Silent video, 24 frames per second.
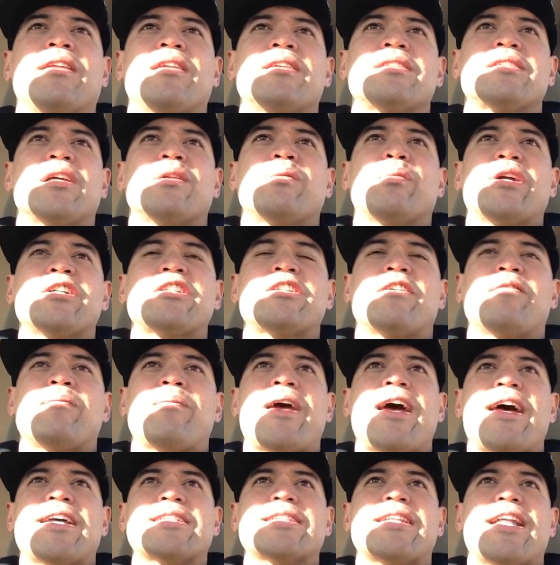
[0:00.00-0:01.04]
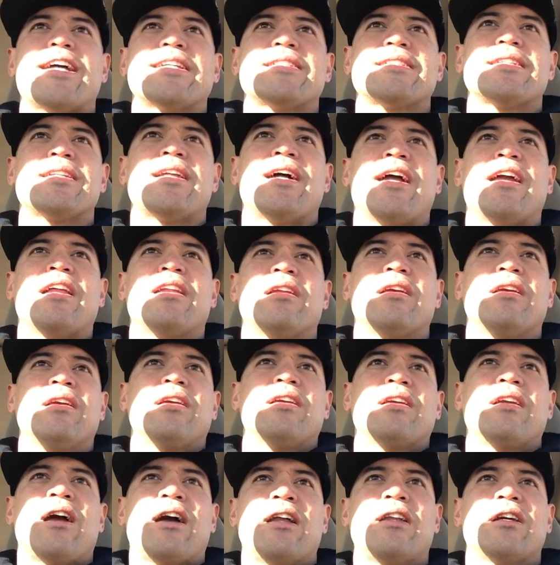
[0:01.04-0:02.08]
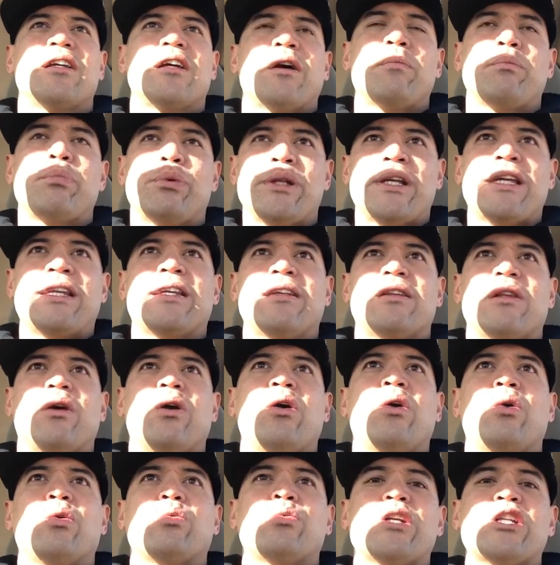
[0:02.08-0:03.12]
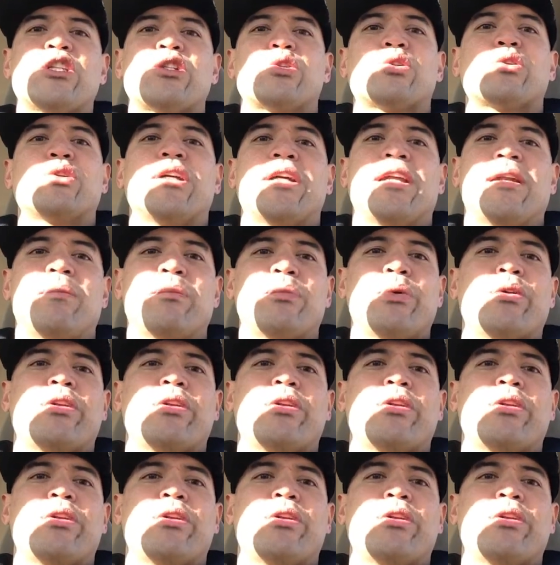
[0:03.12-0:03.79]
celebration of Mass last night kind of completed the whole retreat and